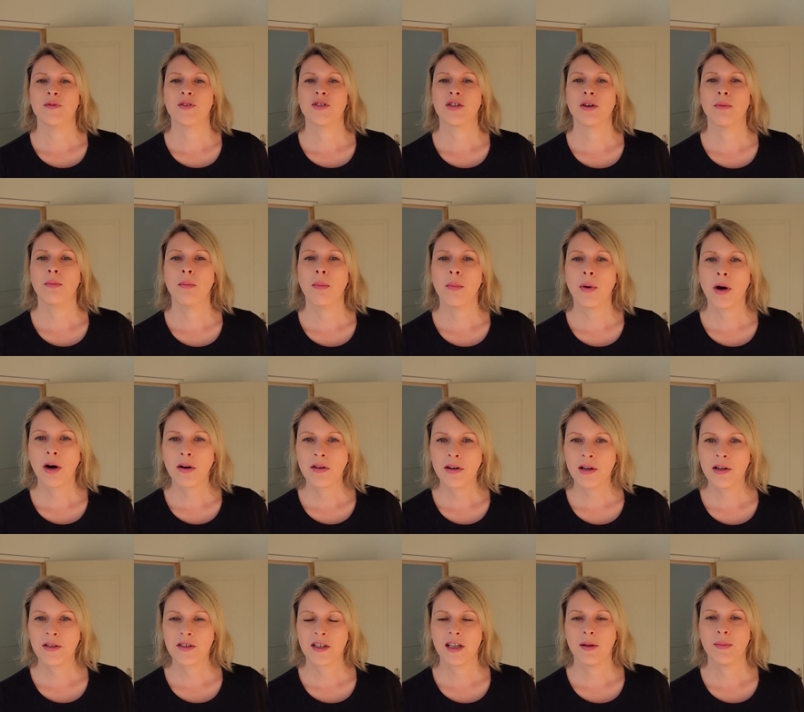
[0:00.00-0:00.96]

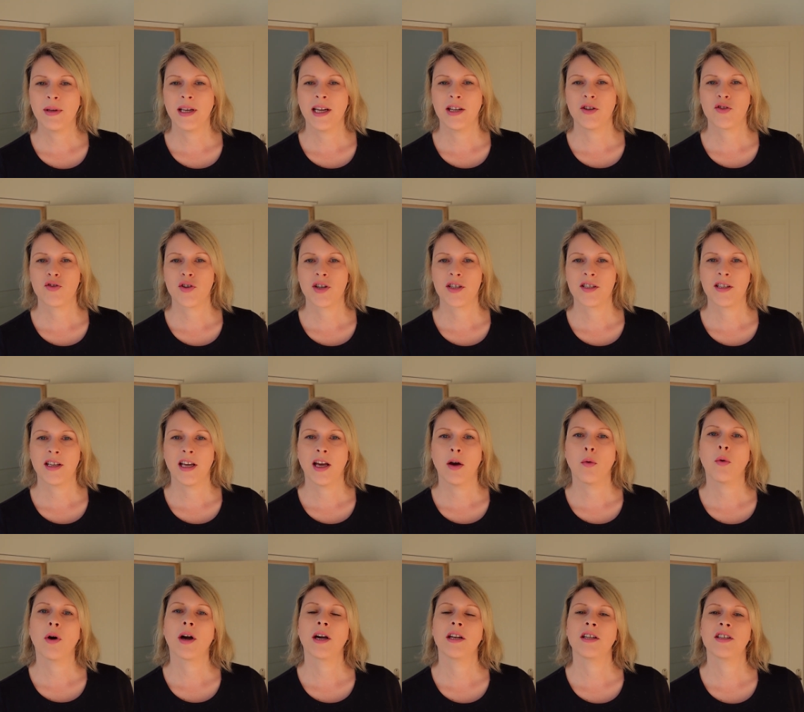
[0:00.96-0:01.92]
tomorrow is going to be
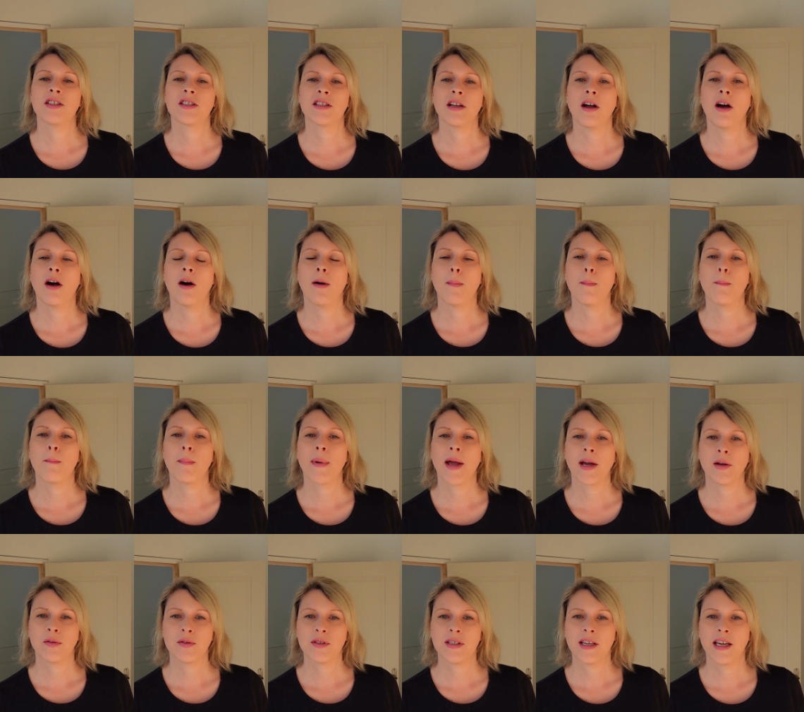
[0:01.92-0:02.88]
interesting we're going to start
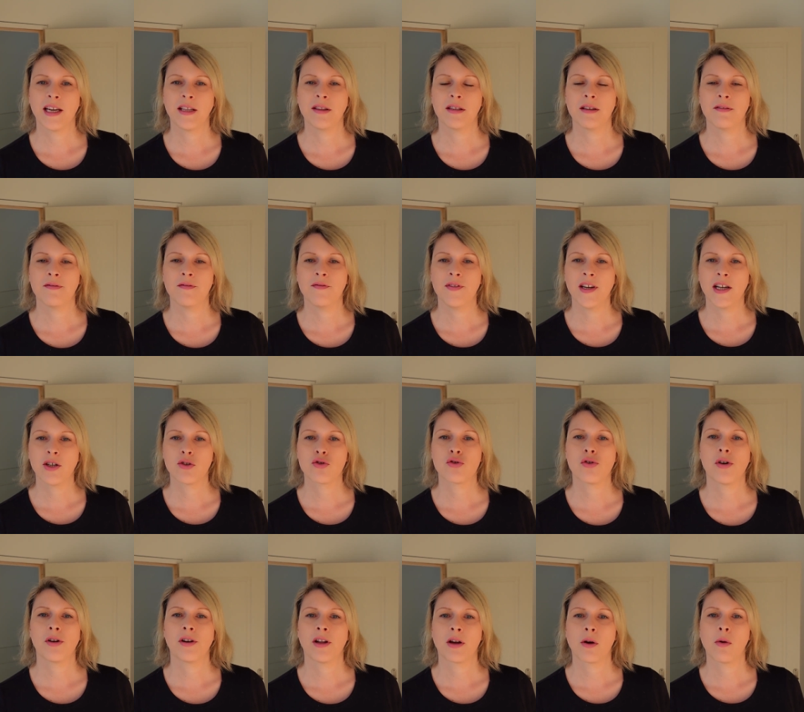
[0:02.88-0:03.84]
mounting the
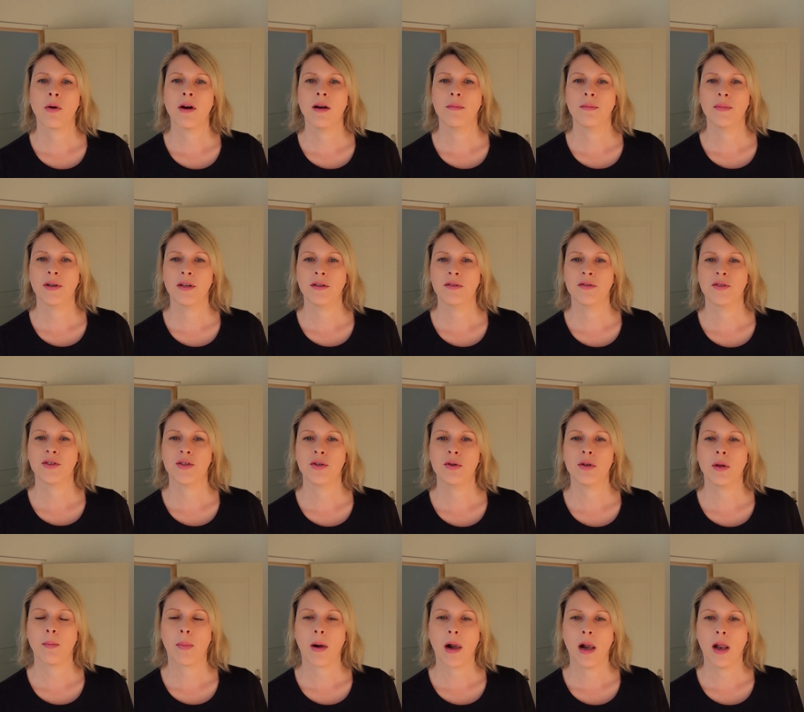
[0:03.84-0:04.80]
Victron equipment to
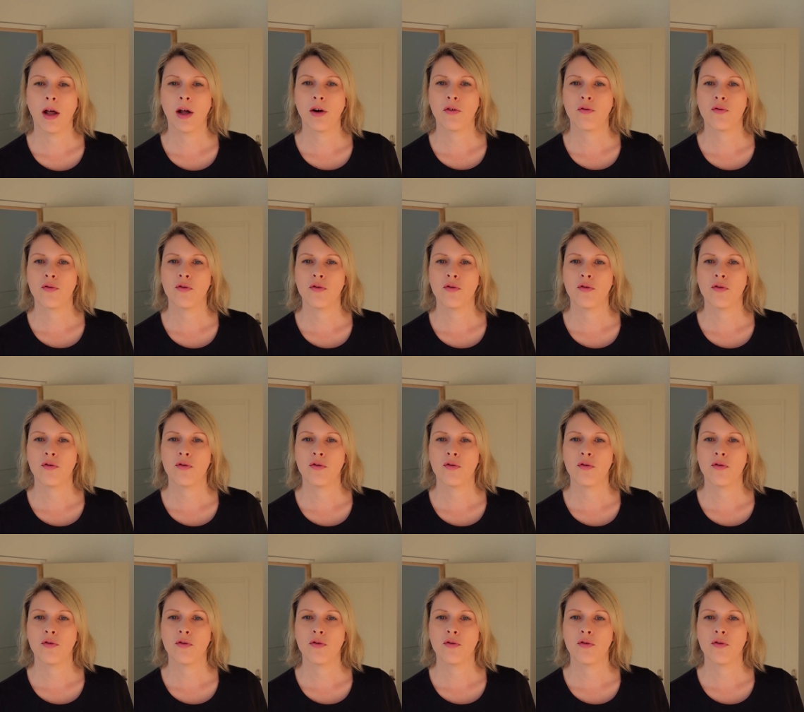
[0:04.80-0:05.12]
the plant